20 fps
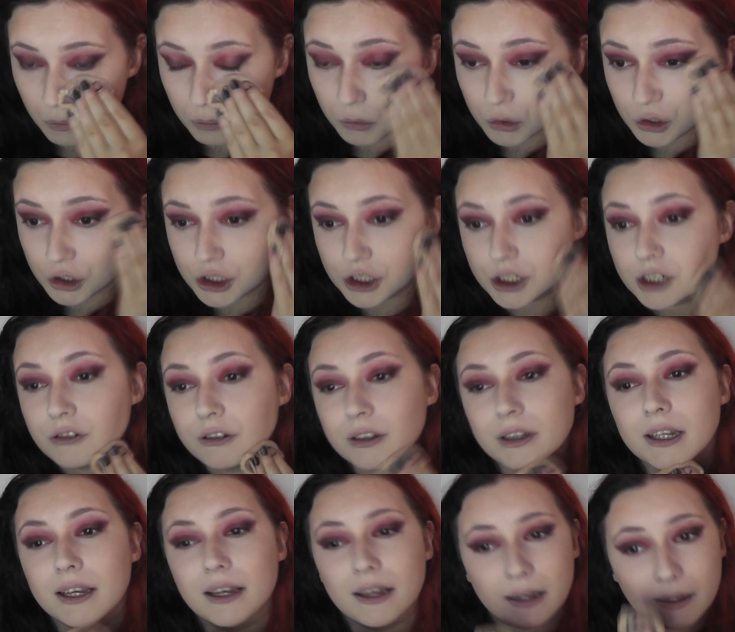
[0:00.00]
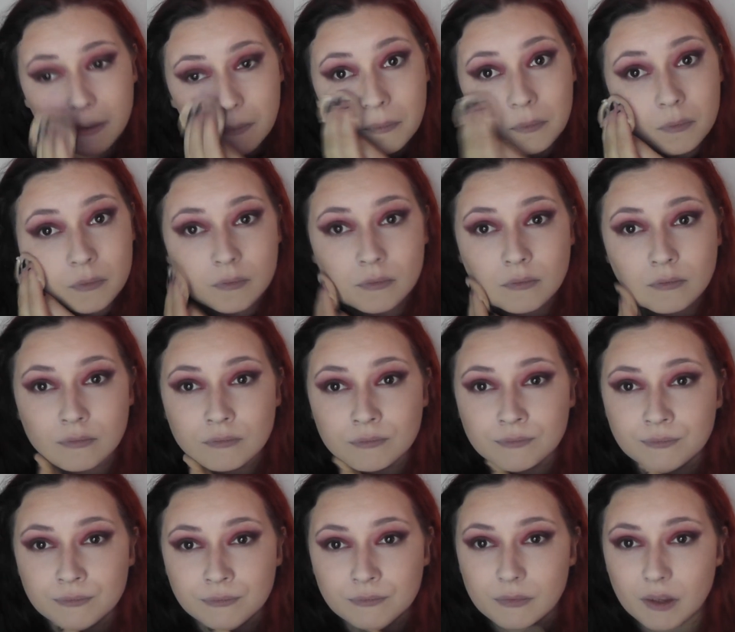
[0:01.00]
or moisture in the air
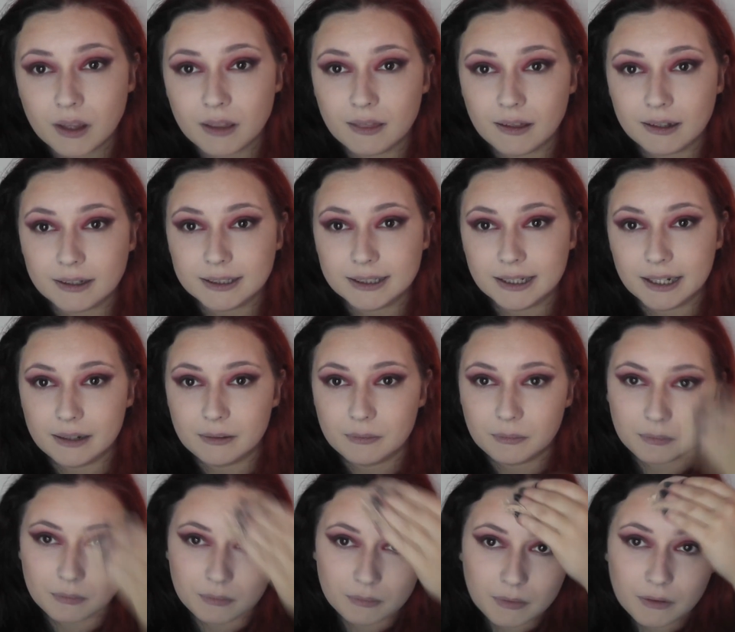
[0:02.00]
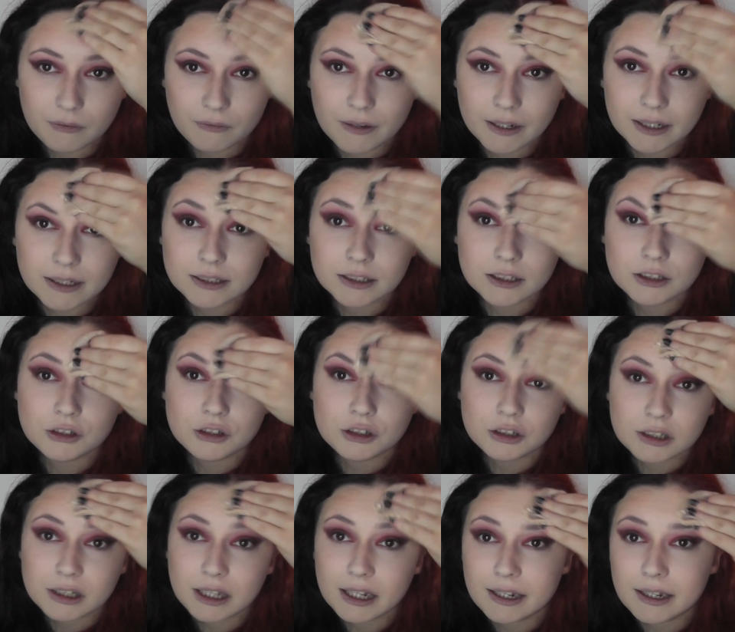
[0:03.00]
and that's it. My face
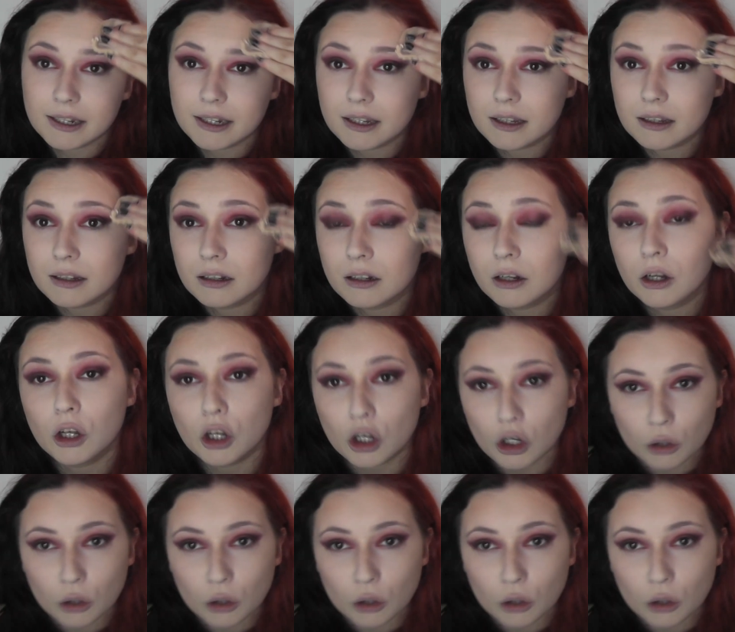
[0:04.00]
is just like,